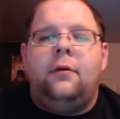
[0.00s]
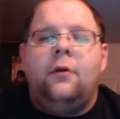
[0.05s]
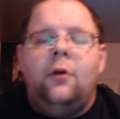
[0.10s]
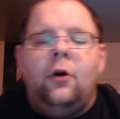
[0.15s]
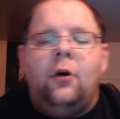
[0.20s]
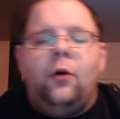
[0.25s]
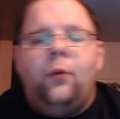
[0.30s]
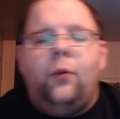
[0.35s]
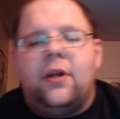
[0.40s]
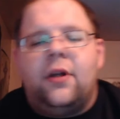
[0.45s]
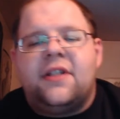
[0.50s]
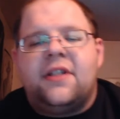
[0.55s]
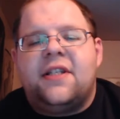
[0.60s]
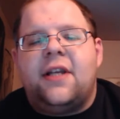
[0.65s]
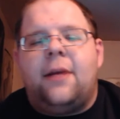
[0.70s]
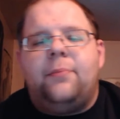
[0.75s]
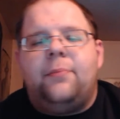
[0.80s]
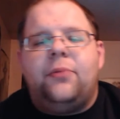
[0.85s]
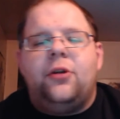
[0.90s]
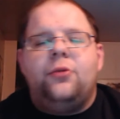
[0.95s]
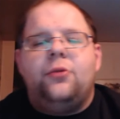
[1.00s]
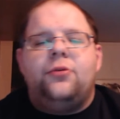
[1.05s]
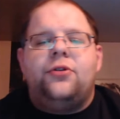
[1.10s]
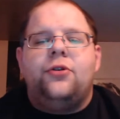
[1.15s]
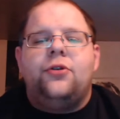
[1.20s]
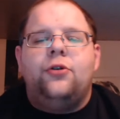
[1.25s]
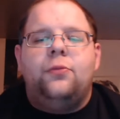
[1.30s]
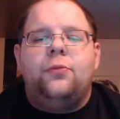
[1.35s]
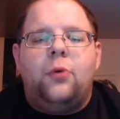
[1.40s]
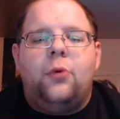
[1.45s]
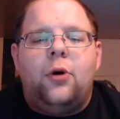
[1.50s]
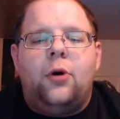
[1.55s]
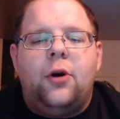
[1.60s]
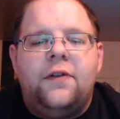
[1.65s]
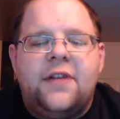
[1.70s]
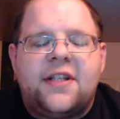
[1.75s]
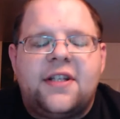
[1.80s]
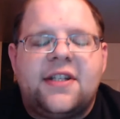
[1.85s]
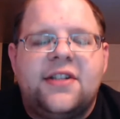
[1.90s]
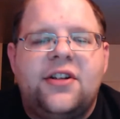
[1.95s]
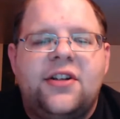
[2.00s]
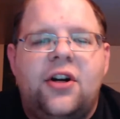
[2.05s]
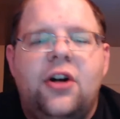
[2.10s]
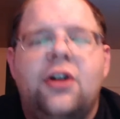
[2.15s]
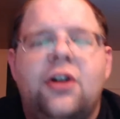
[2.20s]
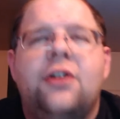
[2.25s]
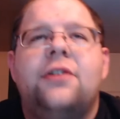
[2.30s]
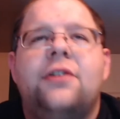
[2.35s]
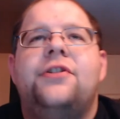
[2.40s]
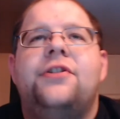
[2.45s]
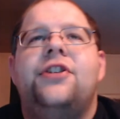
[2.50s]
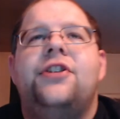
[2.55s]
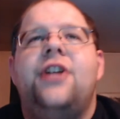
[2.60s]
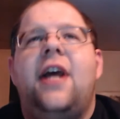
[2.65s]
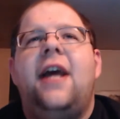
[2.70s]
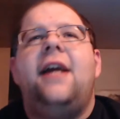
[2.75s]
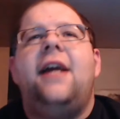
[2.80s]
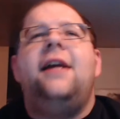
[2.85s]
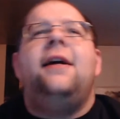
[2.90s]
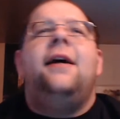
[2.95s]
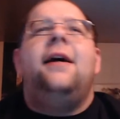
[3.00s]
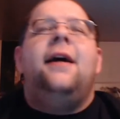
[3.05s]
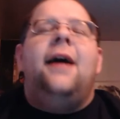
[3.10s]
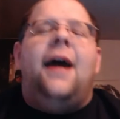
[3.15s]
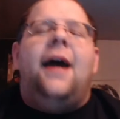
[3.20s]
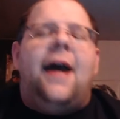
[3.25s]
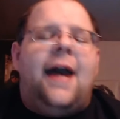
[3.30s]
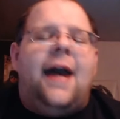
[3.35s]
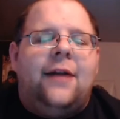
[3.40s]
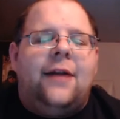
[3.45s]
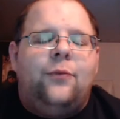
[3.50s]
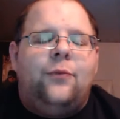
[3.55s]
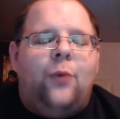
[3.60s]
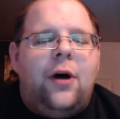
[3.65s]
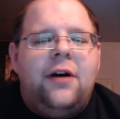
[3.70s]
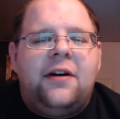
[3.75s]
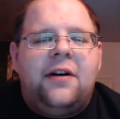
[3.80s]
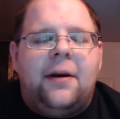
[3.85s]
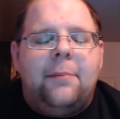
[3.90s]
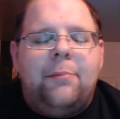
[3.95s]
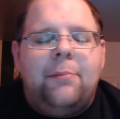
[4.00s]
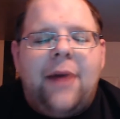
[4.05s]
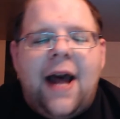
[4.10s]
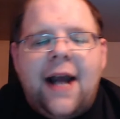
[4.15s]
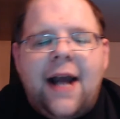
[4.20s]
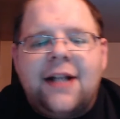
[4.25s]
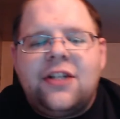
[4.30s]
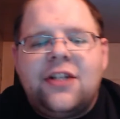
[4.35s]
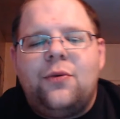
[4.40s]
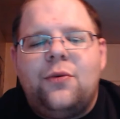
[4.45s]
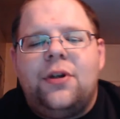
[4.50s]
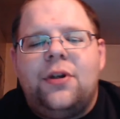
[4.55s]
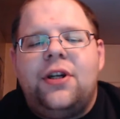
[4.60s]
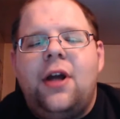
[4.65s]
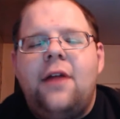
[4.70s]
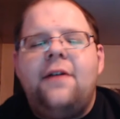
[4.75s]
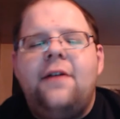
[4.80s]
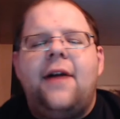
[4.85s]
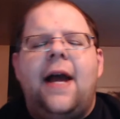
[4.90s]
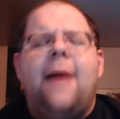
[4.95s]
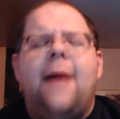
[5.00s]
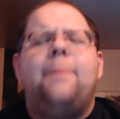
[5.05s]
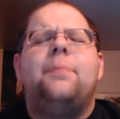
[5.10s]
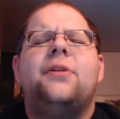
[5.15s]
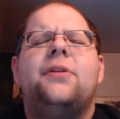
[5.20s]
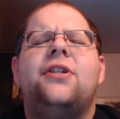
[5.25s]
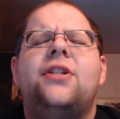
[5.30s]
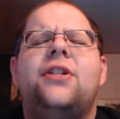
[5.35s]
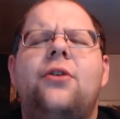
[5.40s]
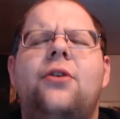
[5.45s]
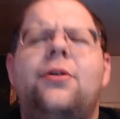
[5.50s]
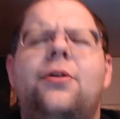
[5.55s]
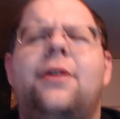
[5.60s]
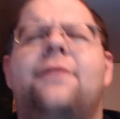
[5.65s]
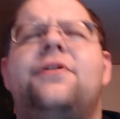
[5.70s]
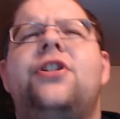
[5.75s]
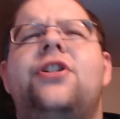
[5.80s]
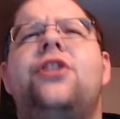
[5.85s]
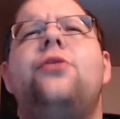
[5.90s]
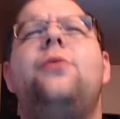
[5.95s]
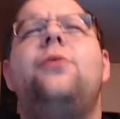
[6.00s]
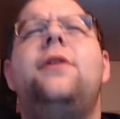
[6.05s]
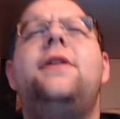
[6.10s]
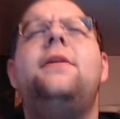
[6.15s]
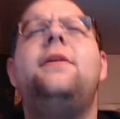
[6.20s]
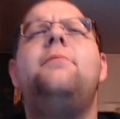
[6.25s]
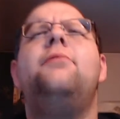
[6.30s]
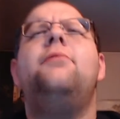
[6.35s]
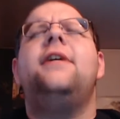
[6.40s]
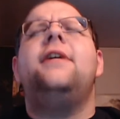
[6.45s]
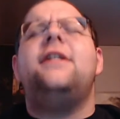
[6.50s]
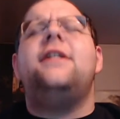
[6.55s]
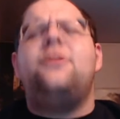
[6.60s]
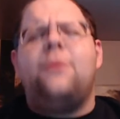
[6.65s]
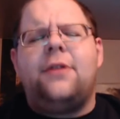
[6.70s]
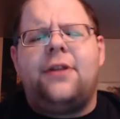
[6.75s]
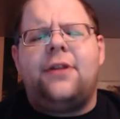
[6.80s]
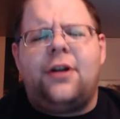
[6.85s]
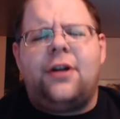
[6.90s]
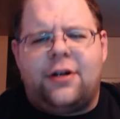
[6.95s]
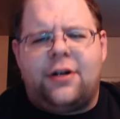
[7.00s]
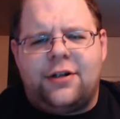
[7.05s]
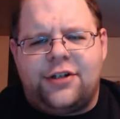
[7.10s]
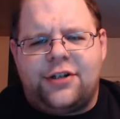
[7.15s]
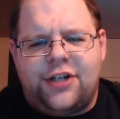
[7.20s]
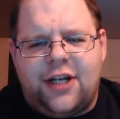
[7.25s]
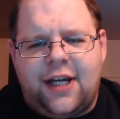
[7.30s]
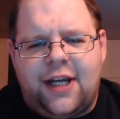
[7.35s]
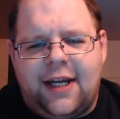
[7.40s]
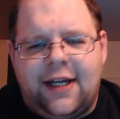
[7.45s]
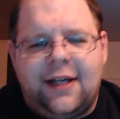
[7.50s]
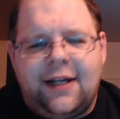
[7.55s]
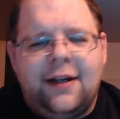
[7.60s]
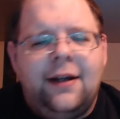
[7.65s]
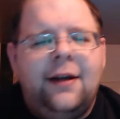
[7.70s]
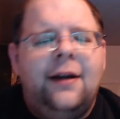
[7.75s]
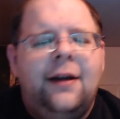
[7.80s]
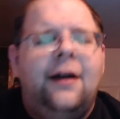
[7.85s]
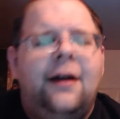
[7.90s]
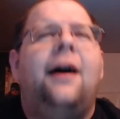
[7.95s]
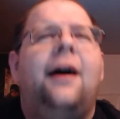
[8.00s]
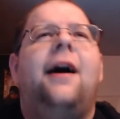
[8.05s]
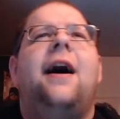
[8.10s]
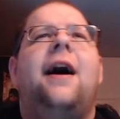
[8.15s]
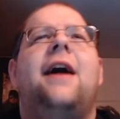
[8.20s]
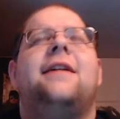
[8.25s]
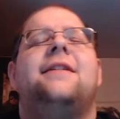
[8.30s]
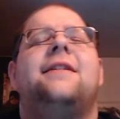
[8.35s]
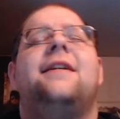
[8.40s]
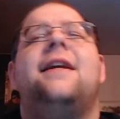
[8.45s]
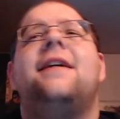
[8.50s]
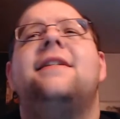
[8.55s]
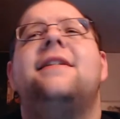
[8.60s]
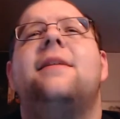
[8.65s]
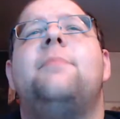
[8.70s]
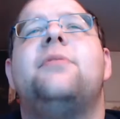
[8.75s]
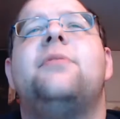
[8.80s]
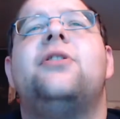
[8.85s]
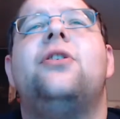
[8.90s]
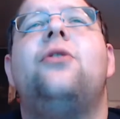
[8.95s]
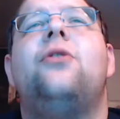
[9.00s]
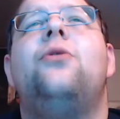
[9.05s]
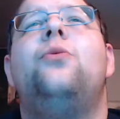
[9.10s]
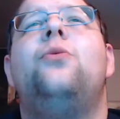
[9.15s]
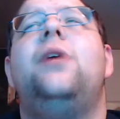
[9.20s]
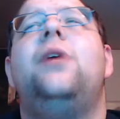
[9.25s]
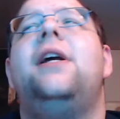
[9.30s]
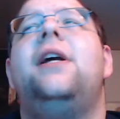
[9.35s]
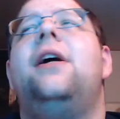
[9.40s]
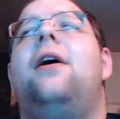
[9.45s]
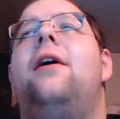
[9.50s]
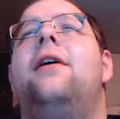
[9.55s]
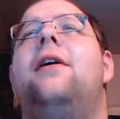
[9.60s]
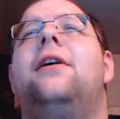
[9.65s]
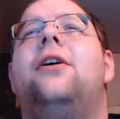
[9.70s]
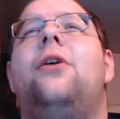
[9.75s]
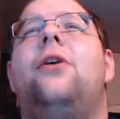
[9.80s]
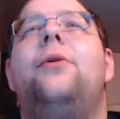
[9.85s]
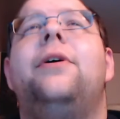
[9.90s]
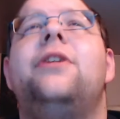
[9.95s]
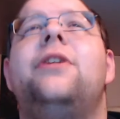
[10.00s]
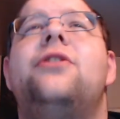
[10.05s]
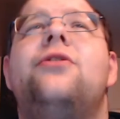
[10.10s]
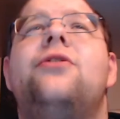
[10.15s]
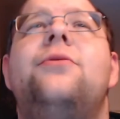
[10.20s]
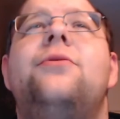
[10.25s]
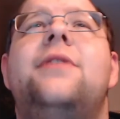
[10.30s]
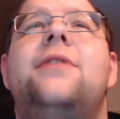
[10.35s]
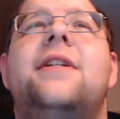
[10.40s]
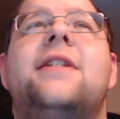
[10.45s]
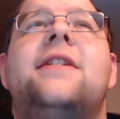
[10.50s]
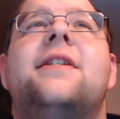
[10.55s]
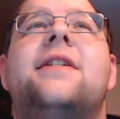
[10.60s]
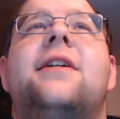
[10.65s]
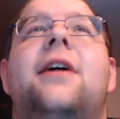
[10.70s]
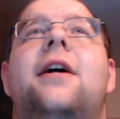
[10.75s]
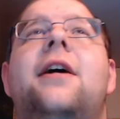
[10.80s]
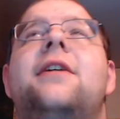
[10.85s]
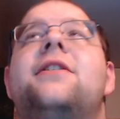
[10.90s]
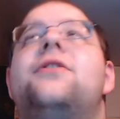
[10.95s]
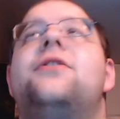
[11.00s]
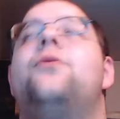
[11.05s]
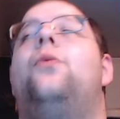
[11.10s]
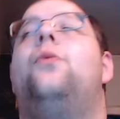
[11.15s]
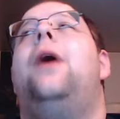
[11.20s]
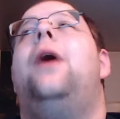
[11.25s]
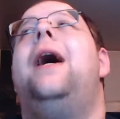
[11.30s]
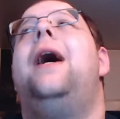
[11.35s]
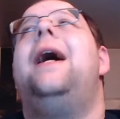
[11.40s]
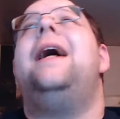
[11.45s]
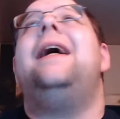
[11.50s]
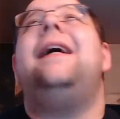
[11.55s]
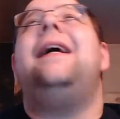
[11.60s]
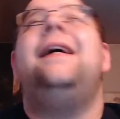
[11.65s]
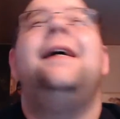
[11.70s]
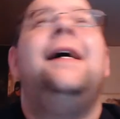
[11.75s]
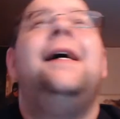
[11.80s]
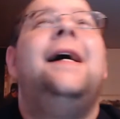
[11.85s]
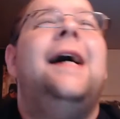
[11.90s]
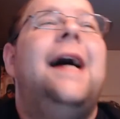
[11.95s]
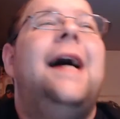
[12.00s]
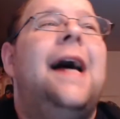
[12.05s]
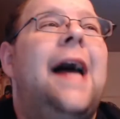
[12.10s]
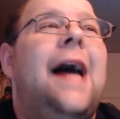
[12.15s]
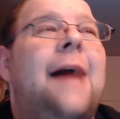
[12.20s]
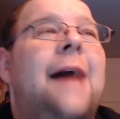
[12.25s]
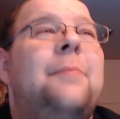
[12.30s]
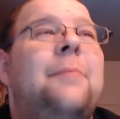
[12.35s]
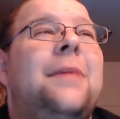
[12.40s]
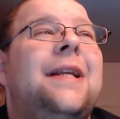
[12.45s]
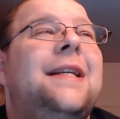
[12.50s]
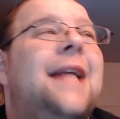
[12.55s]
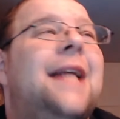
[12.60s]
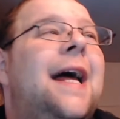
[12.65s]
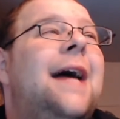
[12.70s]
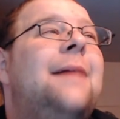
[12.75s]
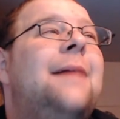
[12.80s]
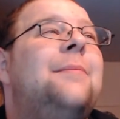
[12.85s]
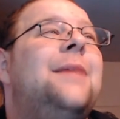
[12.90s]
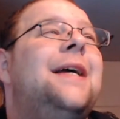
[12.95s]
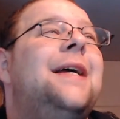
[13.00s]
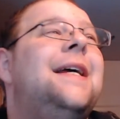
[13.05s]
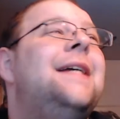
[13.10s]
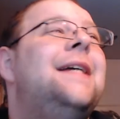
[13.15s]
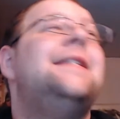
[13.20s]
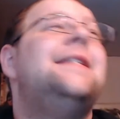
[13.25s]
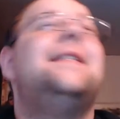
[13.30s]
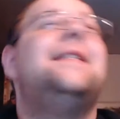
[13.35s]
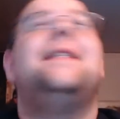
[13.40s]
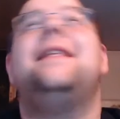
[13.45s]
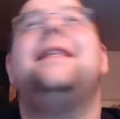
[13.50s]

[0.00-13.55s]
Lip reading: What's up, YouTube world? This is Errrjay, and welcome back to another episode of Shootin' the Breeze with Errrjay. On today's episode, we are going to discuss why Eminem is the